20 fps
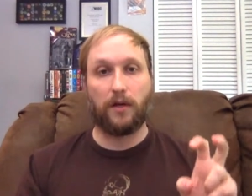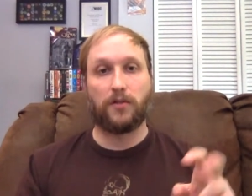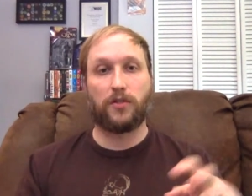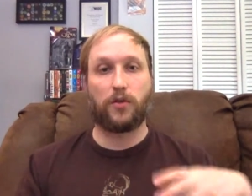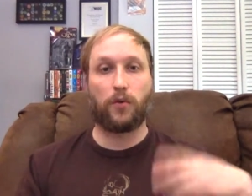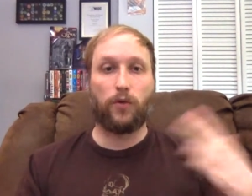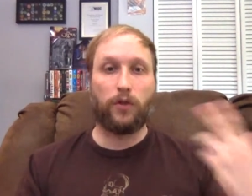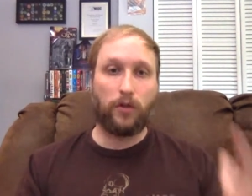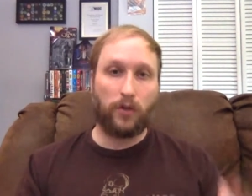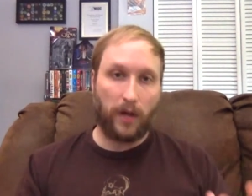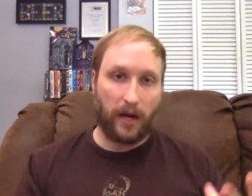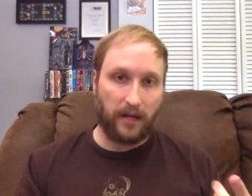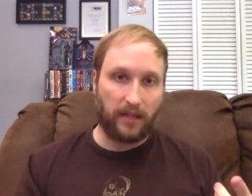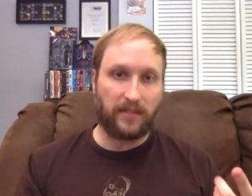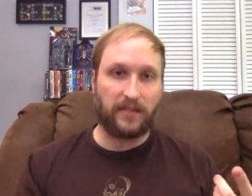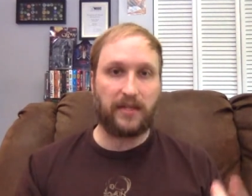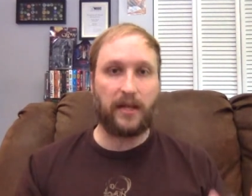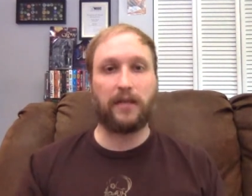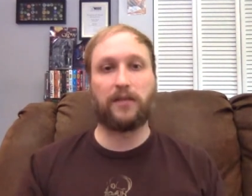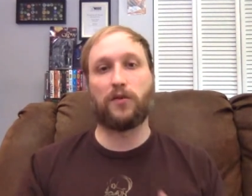So in the
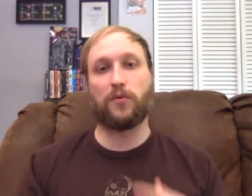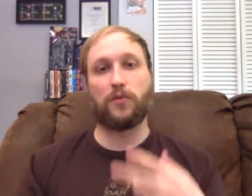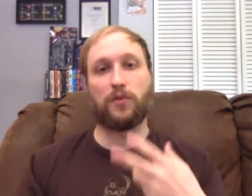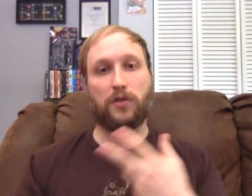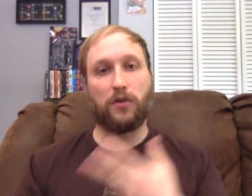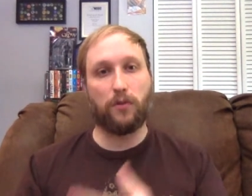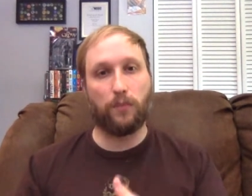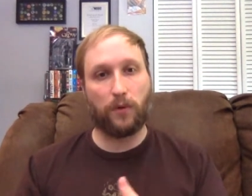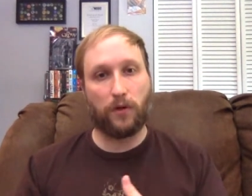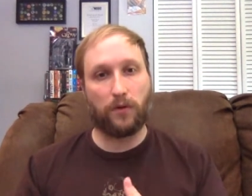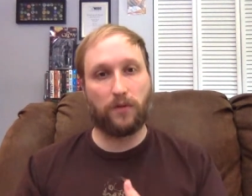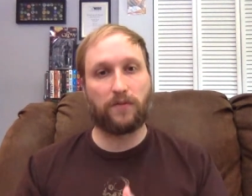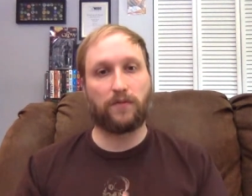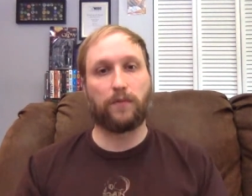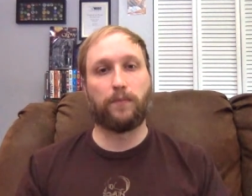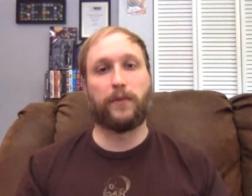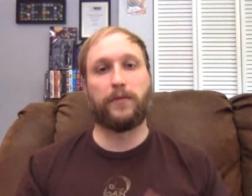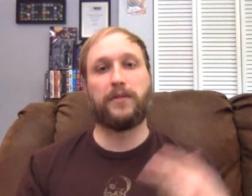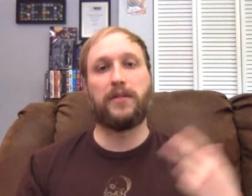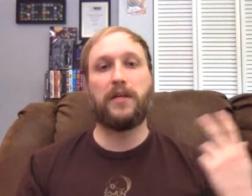United States it was Humanoids
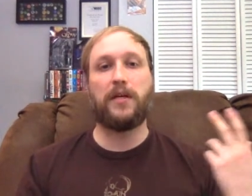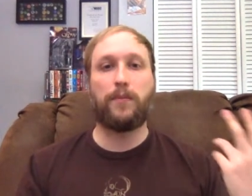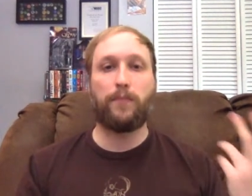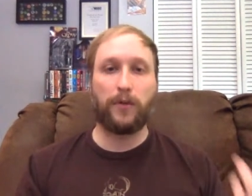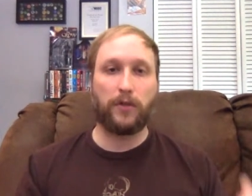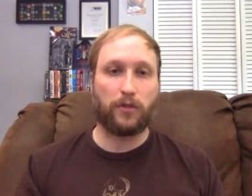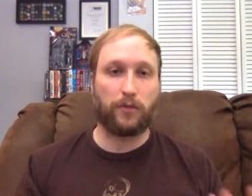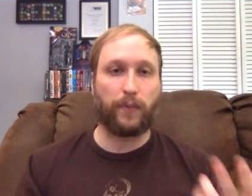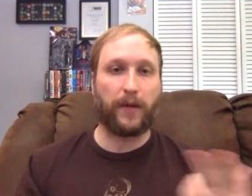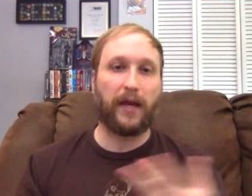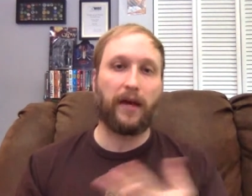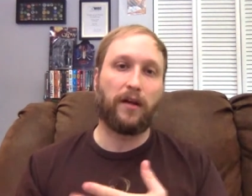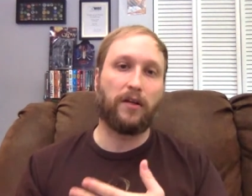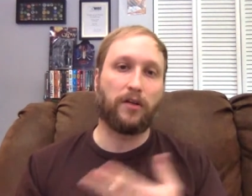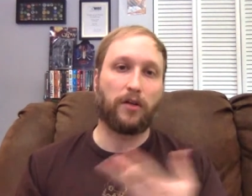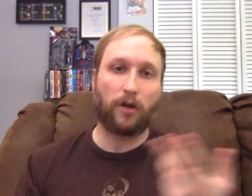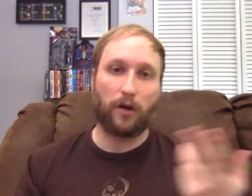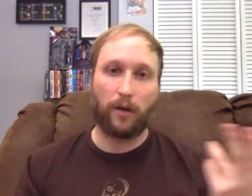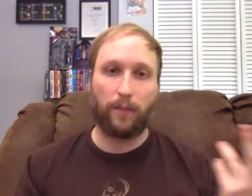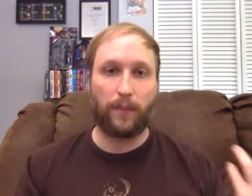from the Deep, in Japan
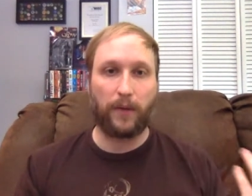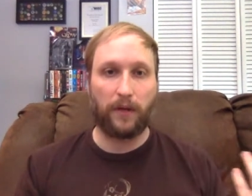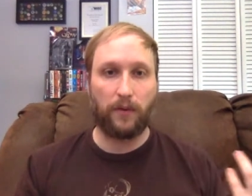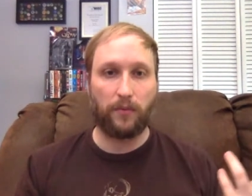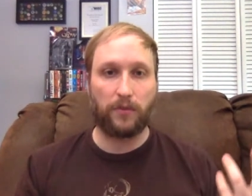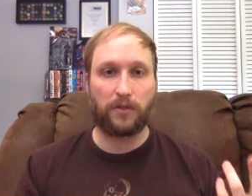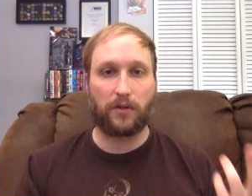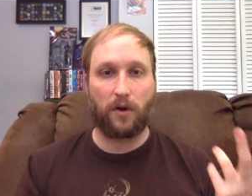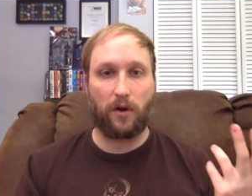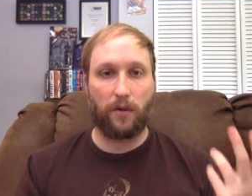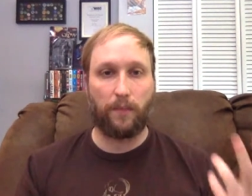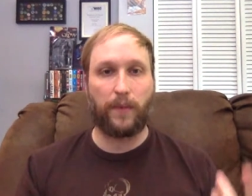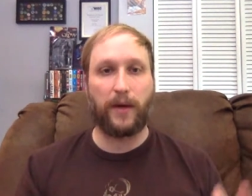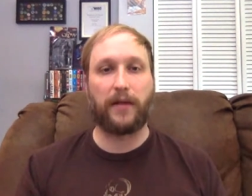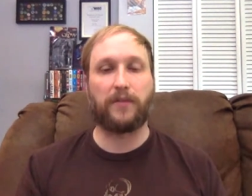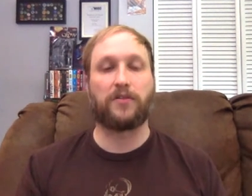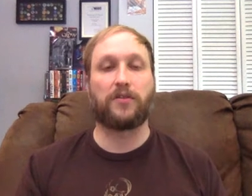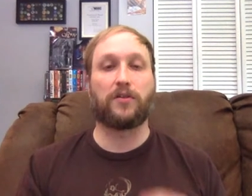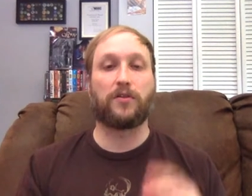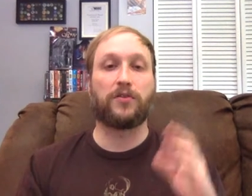and Europe it was called
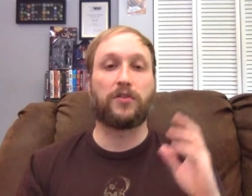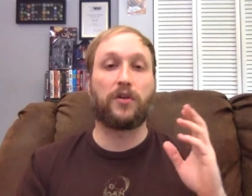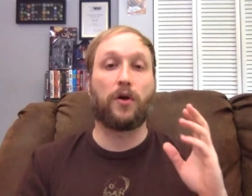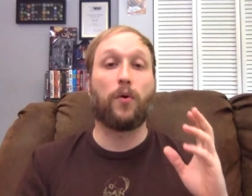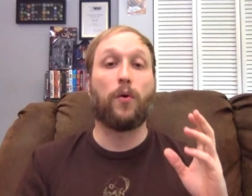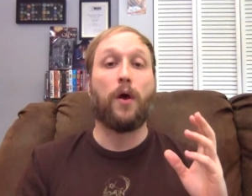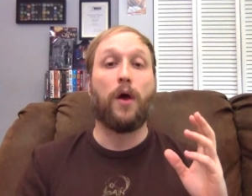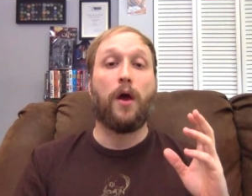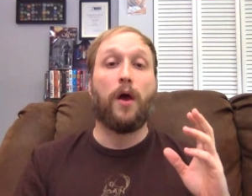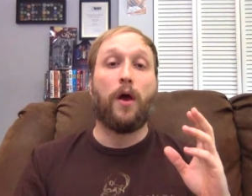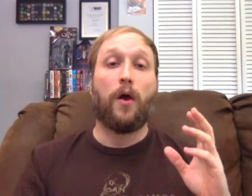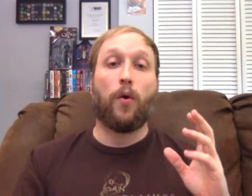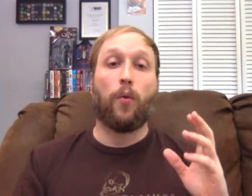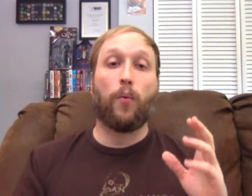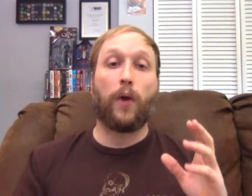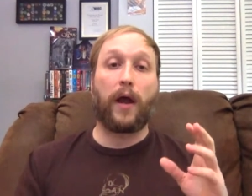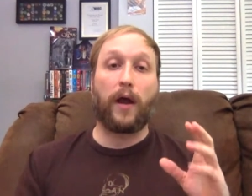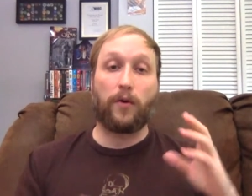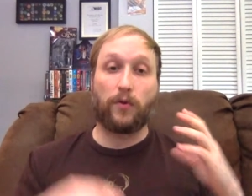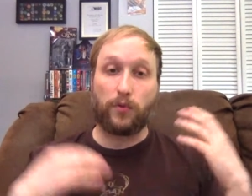Monster. So
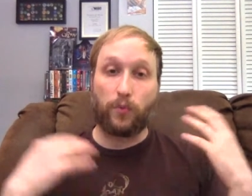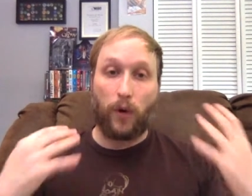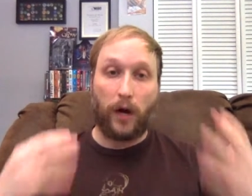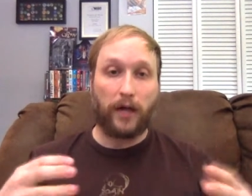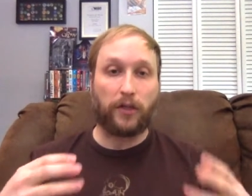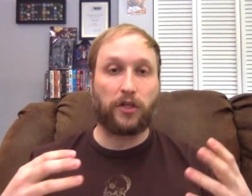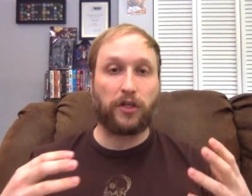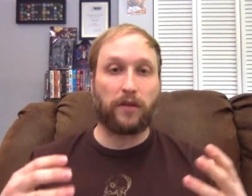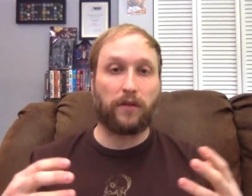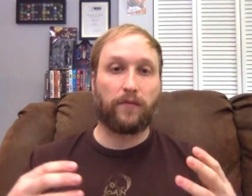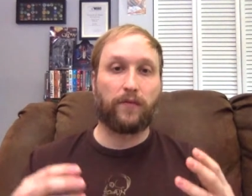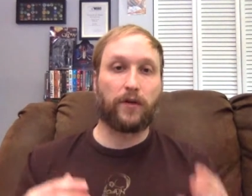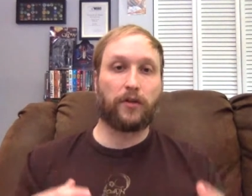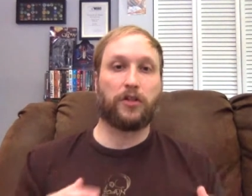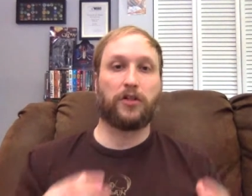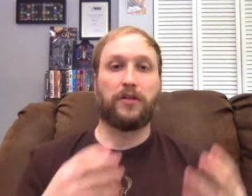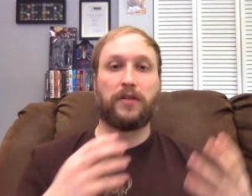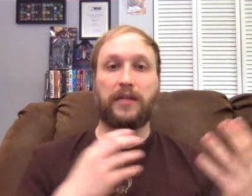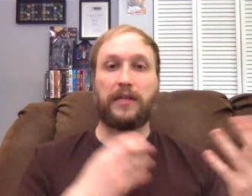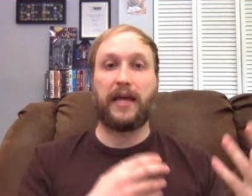when I was watching the
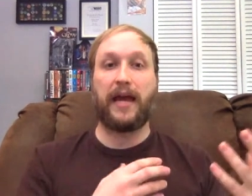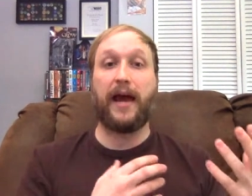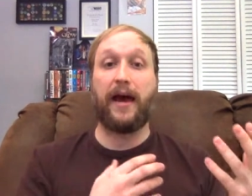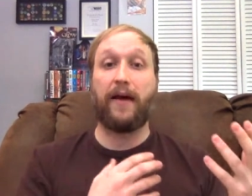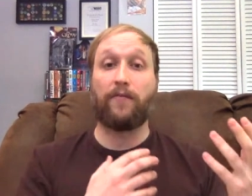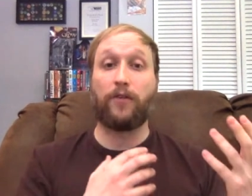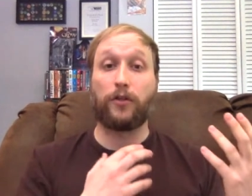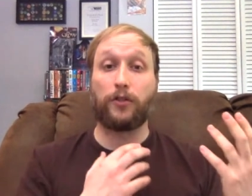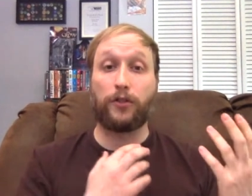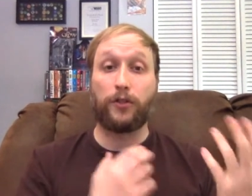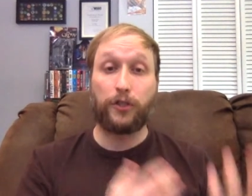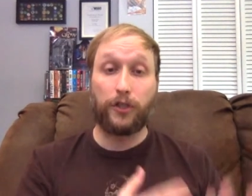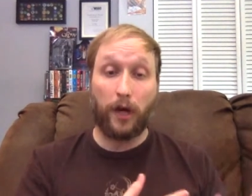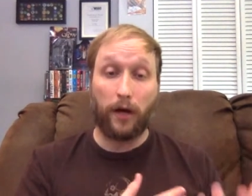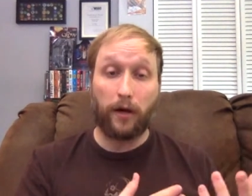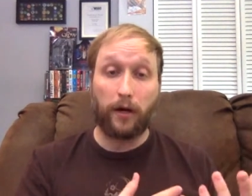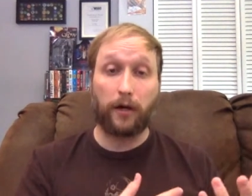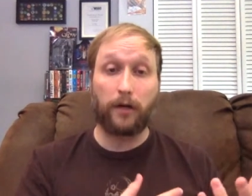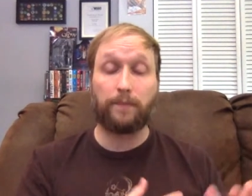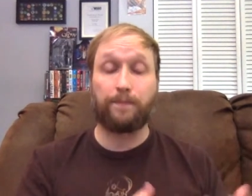version that they have on
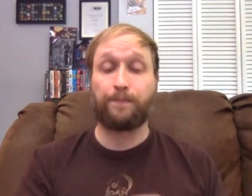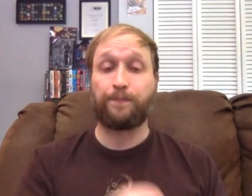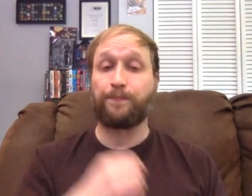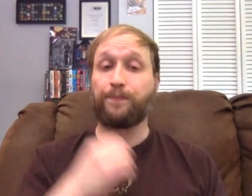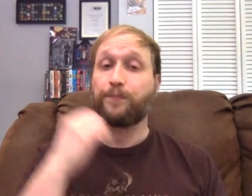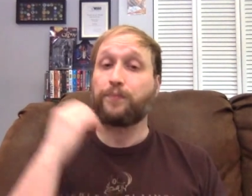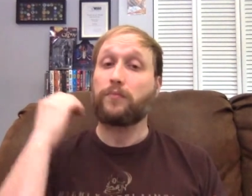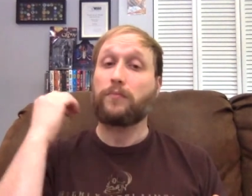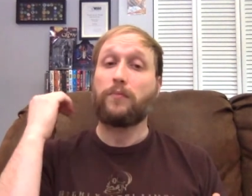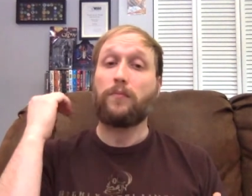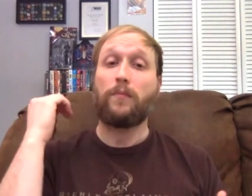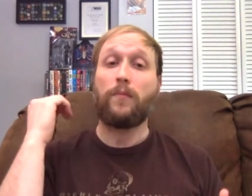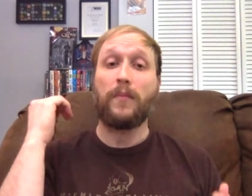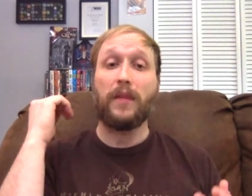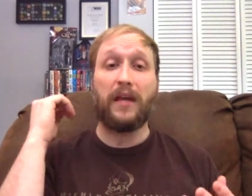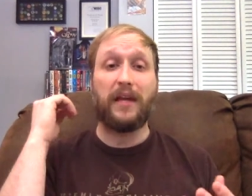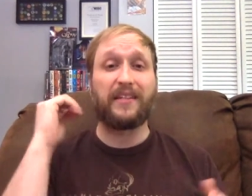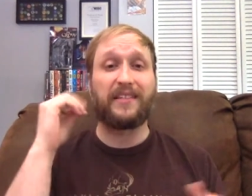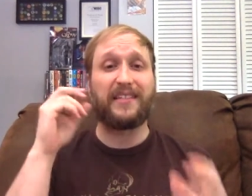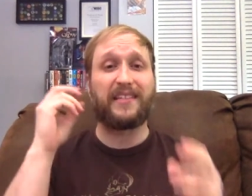Shudder,
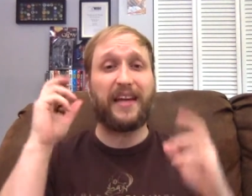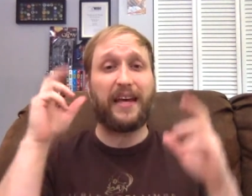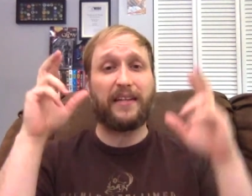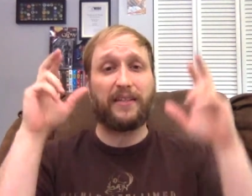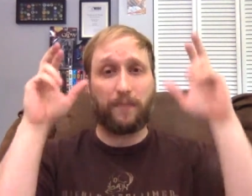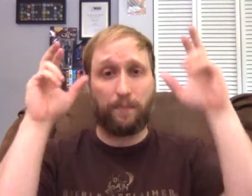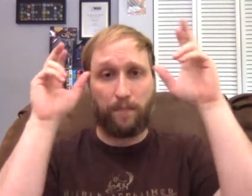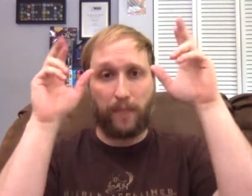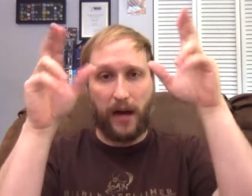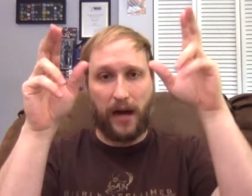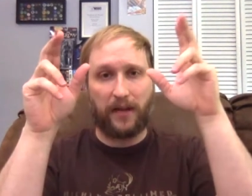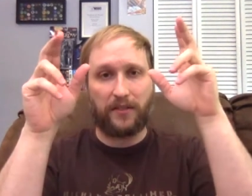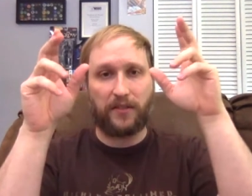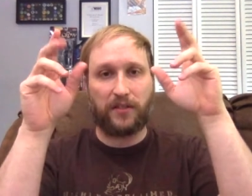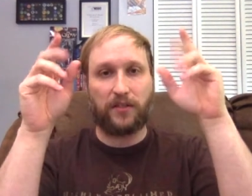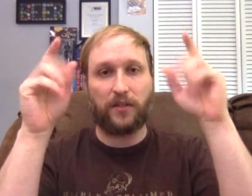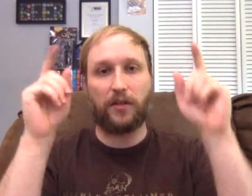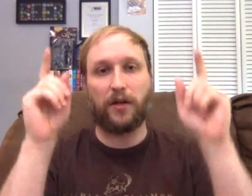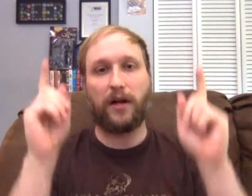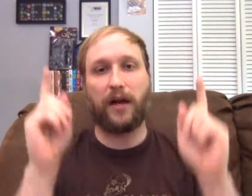it says Monster